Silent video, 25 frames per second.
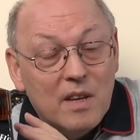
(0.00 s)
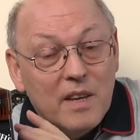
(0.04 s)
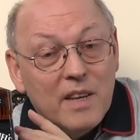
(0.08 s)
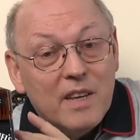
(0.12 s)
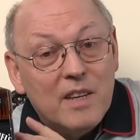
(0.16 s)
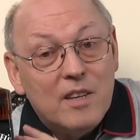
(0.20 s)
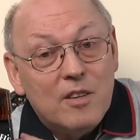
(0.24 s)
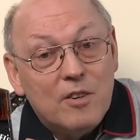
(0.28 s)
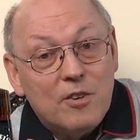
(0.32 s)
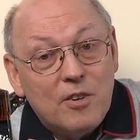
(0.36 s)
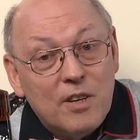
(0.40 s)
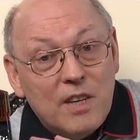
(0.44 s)

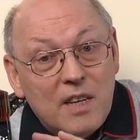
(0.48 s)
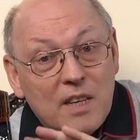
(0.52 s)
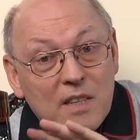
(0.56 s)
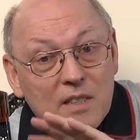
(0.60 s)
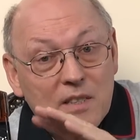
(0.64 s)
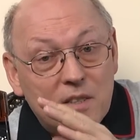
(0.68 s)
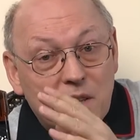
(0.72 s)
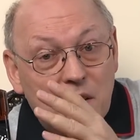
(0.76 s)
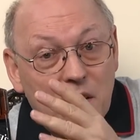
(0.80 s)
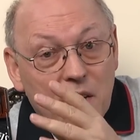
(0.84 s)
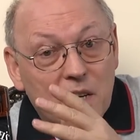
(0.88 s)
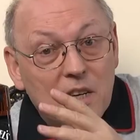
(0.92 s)

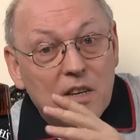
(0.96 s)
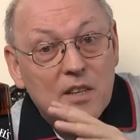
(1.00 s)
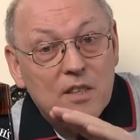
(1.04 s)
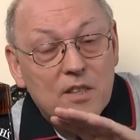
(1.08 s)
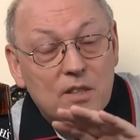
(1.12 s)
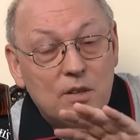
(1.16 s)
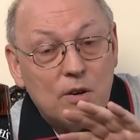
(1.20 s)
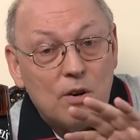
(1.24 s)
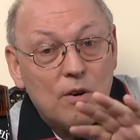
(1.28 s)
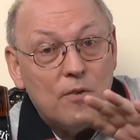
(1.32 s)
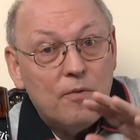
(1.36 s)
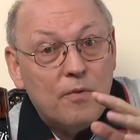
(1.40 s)
increase the inner
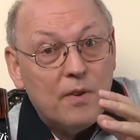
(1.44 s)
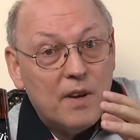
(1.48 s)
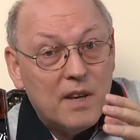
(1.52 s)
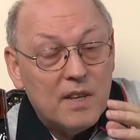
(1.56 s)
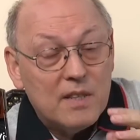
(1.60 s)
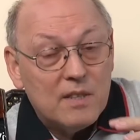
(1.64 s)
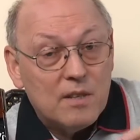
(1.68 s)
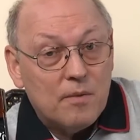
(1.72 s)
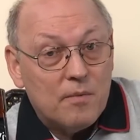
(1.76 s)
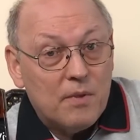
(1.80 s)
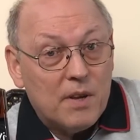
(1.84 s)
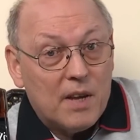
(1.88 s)

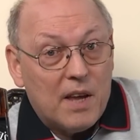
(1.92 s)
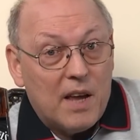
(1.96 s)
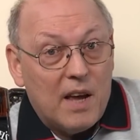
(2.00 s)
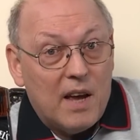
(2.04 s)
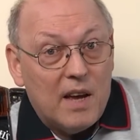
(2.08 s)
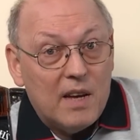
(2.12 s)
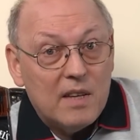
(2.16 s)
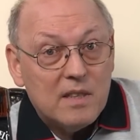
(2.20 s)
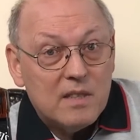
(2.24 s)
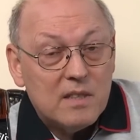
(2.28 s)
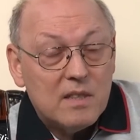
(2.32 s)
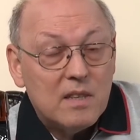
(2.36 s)
surface of the
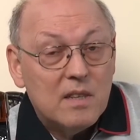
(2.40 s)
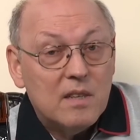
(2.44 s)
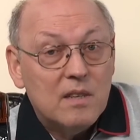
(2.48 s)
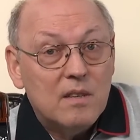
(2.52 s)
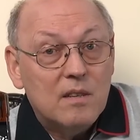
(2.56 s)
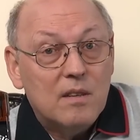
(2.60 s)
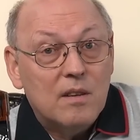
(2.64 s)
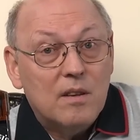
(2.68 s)
cask